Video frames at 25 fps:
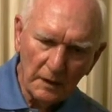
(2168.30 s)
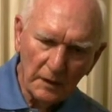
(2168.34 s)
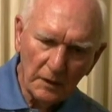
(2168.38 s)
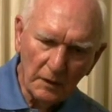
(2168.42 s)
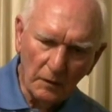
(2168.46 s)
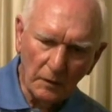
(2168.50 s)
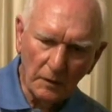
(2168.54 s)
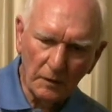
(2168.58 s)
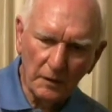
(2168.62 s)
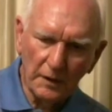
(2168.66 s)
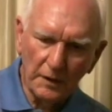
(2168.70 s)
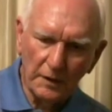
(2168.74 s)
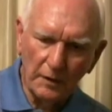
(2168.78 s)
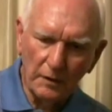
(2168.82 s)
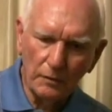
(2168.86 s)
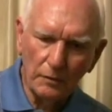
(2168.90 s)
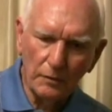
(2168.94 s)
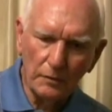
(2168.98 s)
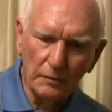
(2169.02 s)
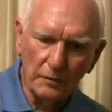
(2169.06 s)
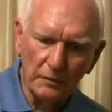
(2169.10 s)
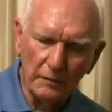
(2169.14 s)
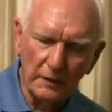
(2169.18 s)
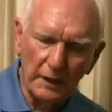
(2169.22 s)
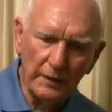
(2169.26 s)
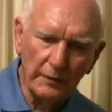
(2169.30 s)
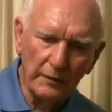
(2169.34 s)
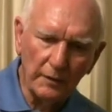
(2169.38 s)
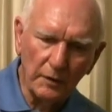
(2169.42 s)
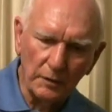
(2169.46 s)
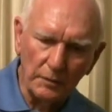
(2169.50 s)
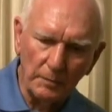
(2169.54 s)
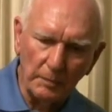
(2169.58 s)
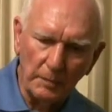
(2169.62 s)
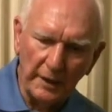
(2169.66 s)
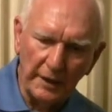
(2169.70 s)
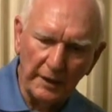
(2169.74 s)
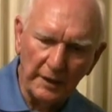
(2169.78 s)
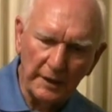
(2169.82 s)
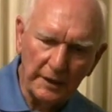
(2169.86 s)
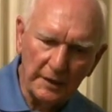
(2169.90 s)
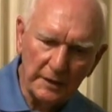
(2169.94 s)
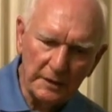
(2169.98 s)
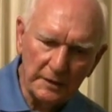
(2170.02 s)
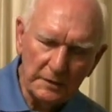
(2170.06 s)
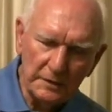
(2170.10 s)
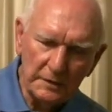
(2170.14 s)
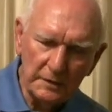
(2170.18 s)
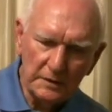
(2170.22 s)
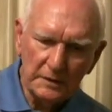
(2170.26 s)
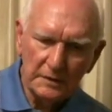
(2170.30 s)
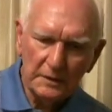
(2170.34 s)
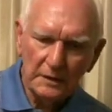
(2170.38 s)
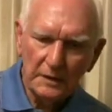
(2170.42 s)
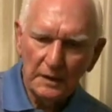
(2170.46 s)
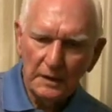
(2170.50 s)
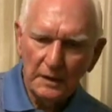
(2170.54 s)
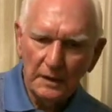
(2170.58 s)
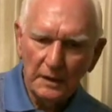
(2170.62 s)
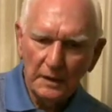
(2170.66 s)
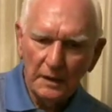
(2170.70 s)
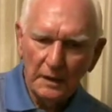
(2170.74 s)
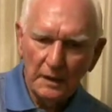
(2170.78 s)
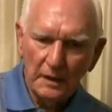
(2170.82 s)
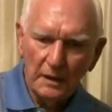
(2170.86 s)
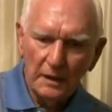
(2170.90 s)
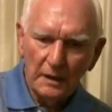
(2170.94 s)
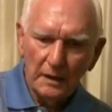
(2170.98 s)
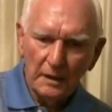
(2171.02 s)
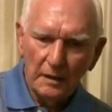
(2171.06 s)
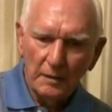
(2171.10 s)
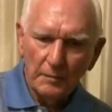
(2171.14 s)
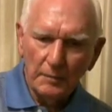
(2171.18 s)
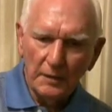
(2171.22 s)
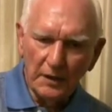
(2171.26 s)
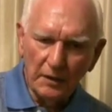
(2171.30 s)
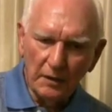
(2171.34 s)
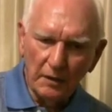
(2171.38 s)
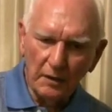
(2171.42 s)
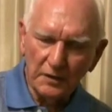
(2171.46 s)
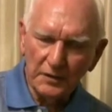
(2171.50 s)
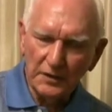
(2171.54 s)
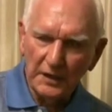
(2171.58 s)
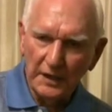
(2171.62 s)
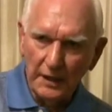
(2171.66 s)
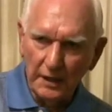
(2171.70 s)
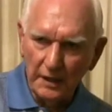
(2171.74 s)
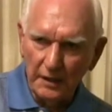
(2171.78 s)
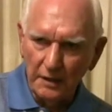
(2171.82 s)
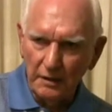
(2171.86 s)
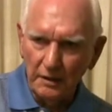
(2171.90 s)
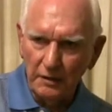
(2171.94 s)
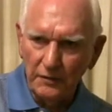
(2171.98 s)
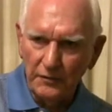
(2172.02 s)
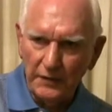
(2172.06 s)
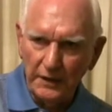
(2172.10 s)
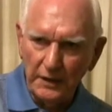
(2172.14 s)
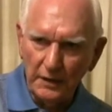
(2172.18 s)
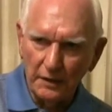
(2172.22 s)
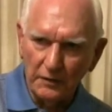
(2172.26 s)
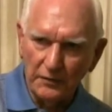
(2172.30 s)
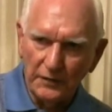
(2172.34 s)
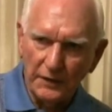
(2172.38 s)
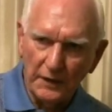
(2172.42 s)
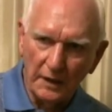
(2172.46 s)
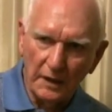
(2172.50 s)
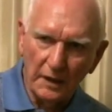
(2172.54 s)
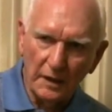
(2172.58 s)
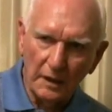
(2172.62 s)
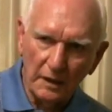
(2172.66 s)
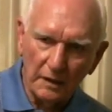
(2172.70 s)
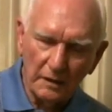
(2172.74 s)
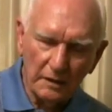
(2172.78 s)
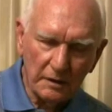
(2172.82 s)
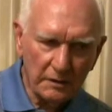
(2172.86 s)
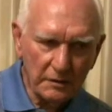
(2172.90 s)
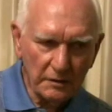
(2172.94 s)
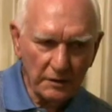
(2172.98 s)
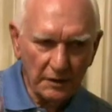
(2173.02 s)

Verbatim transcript: on an old railroad bed because he had a good field of fire.